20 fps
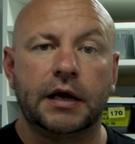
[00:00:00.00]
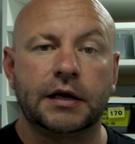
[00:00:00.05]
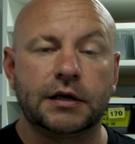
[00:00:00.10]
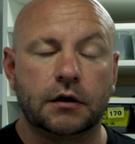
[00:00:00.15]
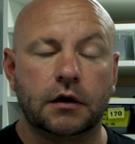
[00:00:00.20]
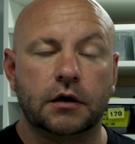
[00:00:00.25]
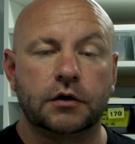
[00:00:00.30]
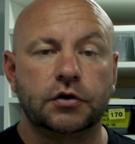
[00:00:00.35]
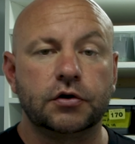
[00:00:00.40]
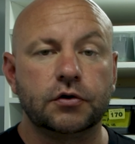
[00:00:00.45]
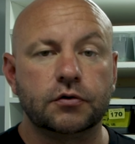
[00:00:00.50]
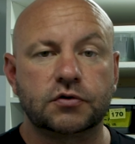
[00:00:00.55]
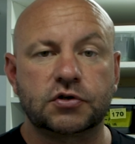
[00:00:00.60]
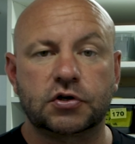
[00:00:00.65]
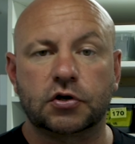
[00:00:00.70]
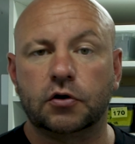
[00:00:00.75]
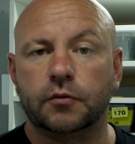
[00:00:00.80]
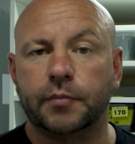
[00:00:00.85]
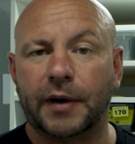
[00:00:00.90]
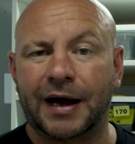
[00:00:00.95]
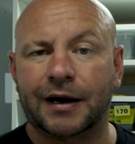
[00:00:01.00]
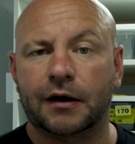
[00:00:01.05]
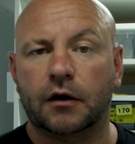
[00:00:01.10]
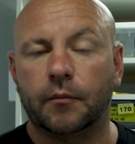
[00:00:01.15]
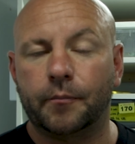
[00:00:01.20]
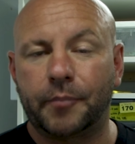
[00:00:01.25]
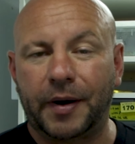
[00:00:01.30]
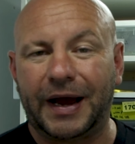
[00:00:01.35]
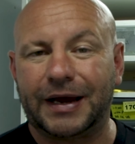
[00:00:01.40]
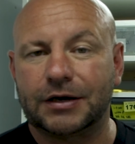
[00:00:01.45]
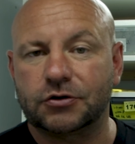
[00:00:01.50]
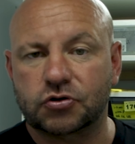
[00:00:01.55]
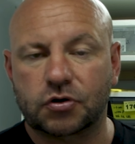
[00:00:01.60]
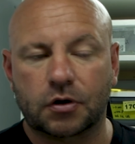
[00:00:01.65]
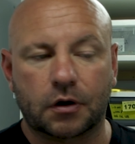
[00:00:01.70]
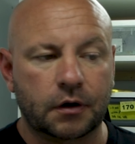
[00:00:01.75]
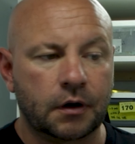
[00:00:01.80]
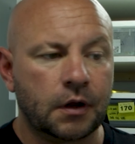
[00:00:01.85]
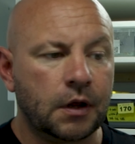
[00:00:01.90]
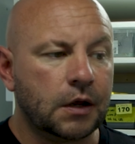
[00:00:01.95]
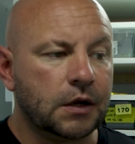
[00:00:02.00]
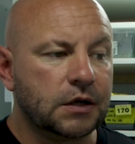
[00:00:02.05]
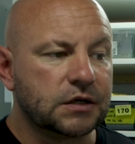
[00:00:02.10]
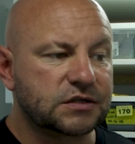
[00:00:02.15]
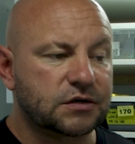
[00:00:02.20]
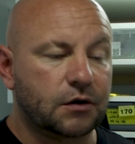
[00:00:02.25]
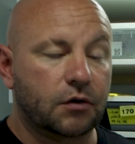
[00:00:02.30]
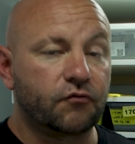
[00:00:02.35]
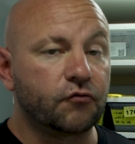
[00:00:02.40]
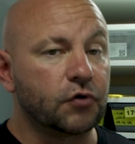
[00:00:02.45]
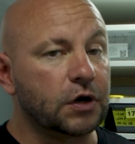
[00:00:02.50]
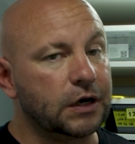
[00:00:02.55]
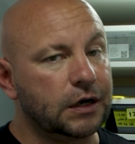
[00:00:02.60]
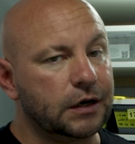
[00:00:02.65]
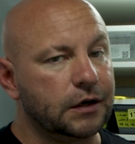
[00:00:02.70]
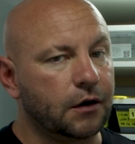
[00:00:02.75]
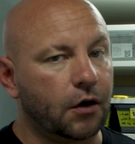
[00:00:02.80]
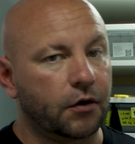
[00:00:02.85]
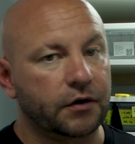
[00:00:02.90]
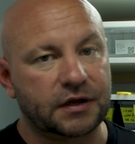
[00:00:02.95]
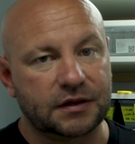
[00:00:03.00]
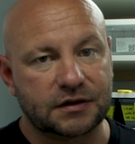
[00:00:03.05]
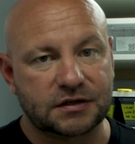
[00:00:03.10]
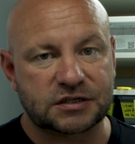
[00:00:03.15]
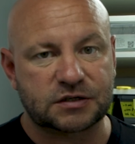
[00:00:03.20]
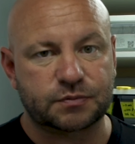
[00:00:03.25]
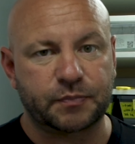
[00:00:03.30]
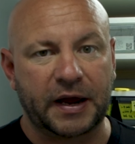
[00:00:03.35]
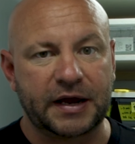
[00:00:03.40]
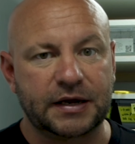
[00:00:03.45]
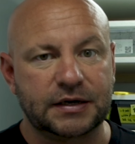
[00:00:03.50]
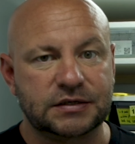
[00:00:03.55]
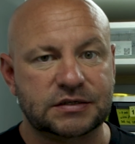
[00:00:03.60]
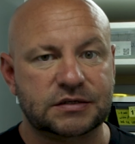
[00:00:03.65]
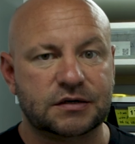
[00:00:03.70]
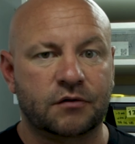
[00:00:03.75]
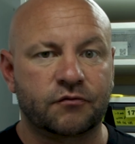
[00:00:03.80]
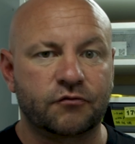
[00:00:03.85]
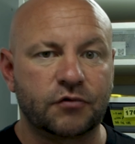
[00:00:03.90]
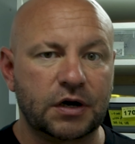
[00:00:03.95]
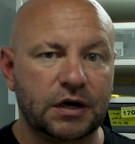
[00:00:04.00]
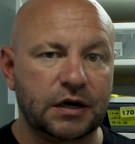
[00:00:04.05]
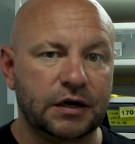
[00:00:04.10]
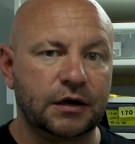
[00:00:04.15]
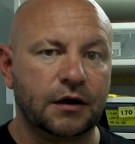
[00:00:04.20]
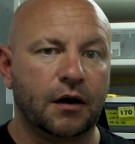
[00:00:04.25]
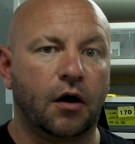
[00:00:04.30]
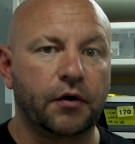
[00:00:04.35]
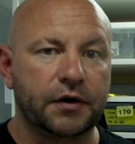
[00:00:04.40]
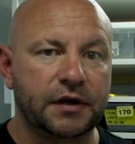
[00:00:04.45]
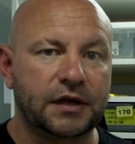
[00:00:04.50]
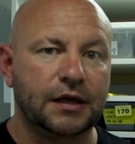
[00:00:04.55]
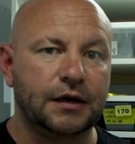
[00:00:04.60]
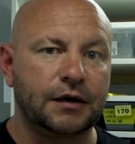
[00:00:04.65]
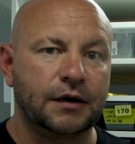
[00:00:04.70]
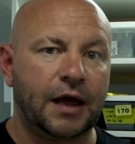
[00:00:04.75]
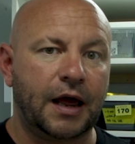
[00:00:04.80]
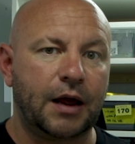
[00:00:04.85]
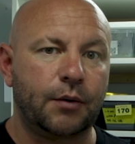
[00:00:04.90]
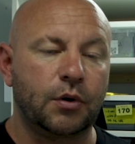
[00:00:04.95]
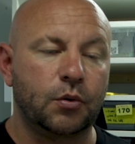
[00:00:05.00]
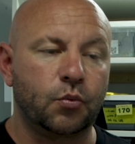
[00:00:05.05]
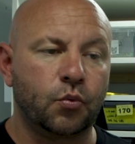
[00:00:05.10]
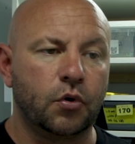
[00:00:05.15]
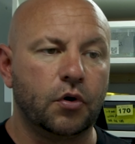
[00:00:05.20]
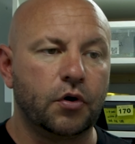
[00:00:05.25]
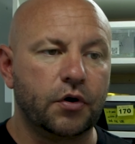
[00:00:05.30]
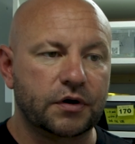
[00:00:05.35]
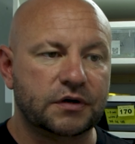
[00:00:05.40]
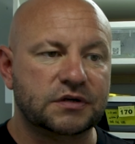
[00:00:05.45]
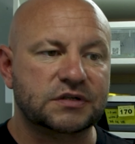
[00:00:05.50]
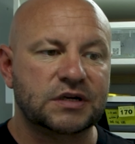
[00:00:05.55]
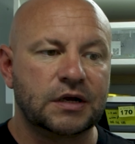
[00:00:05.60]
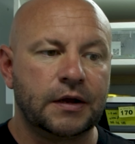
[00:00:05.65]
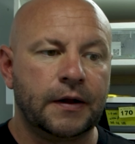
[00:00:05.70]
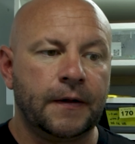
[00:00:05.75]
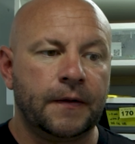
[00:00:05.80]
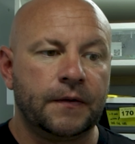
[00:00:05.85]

YouTube and on Patreon. So I'm really liking the space, I'm really liking how it works.